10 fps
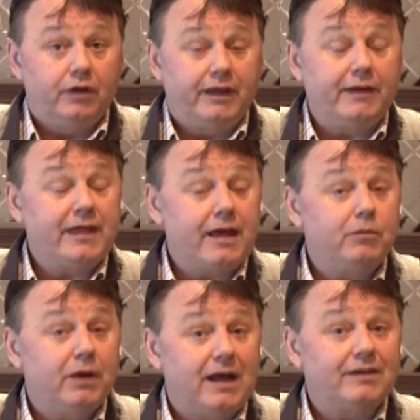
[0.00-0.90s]
they then
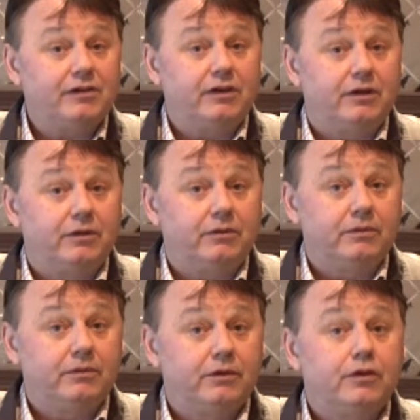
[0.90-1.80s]
will ask you
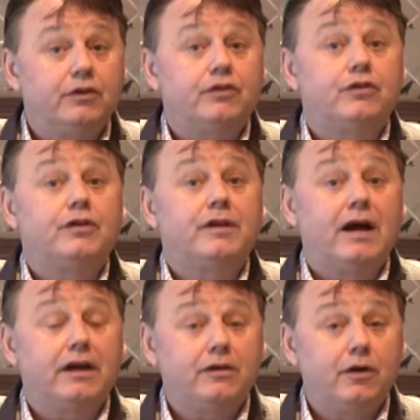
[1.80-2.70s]
to
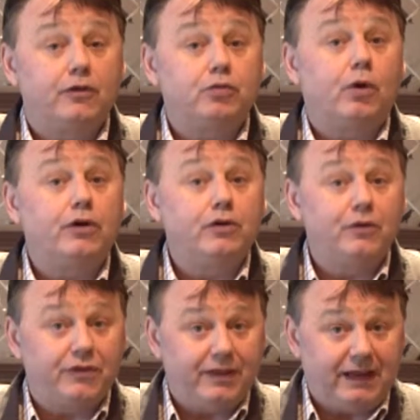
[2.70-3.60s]
diagnose what you
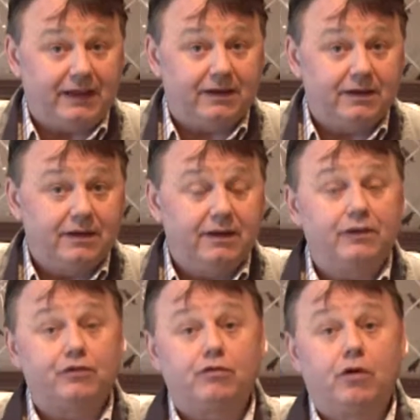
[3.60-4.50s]
think
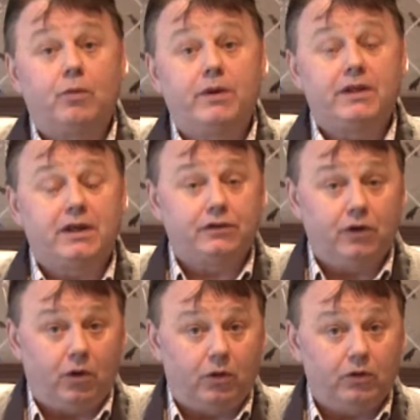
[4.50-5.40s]
is wrong with their
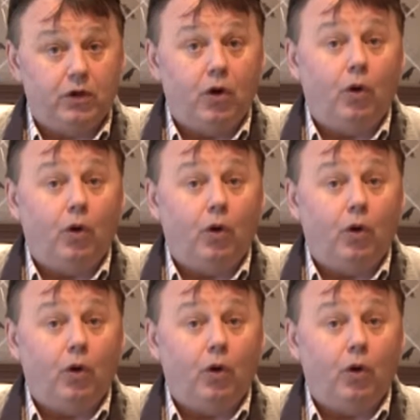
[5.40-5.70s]
dog